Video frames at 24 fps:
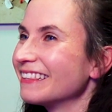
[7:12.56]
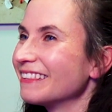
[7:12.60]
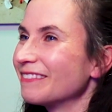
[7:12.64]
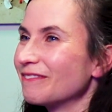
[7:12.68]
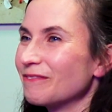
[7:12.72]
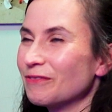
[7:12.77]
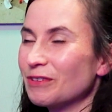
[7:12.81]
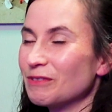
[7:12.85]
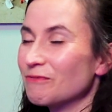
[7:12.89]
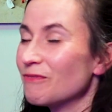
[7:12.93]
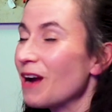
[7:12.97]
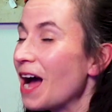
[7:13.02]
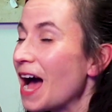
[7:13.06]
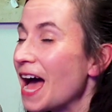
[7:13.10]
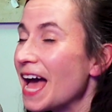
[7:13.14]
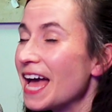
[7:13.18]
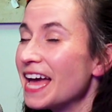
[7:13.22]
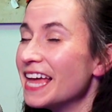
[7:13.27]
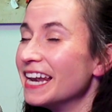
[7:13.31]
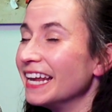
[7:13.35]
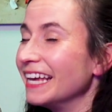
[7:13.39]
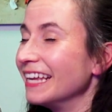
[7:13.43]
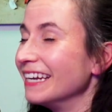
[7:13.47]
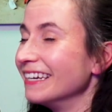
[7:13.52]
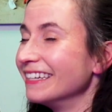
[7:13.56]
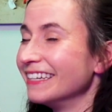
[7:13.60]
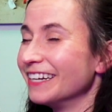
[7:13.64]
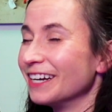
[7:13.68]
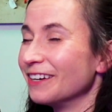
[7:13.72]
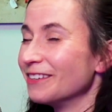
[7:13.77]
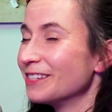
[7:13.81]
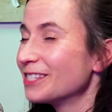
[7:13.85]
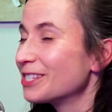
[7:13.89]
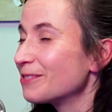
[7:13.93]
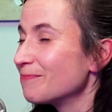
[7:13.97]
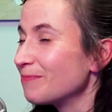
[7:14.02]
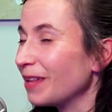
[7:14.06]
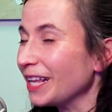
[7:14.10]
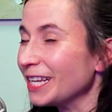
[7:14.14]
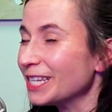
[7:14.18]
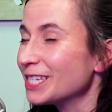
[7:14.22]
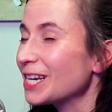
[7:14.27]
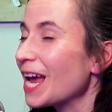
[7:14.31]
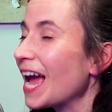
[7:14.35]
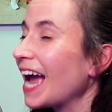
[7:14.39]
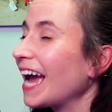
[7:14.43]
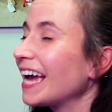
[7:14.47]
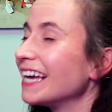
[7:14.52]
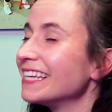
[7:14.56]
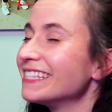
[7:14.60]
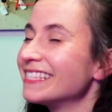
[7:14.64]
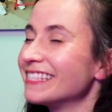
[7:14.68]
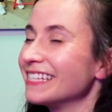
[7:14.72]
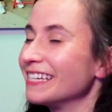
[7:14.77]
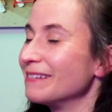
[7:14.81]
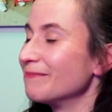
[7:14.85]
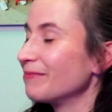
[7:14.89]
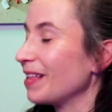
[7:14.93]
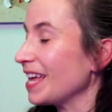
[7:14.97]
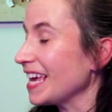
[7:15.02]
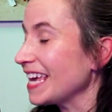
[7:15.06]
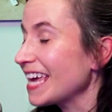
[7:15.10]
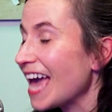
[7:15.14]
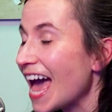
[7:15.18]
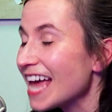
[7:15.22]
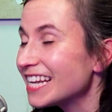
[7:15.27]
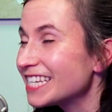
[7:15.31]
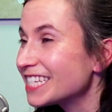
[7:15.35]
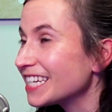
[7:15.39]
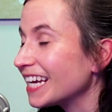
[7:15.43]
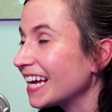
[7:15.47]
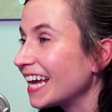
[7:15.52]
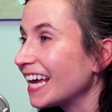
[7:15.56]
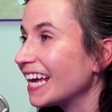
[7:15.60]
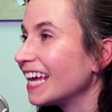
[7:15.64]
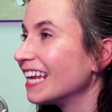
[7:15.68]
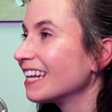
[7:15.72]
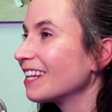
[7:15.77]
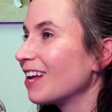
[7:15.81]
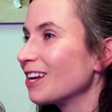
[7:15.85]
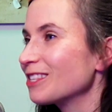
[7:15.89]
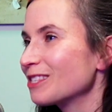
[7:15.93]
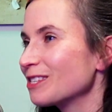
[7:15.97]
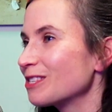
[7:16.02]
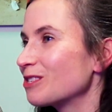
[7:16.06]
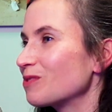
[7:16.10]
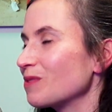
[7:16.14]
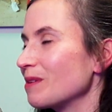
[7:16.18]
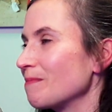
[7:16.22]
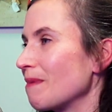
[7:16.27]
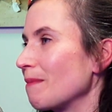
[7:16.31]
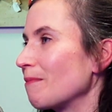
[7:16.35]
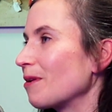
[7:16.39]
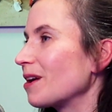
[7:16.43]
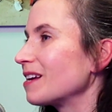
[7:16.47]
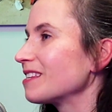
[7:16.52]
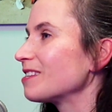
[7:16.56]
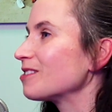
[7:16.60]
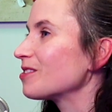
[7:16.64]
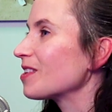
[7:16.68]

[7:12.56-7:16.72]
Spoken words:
would run and play chase and play catch-in, lots of sweet memories.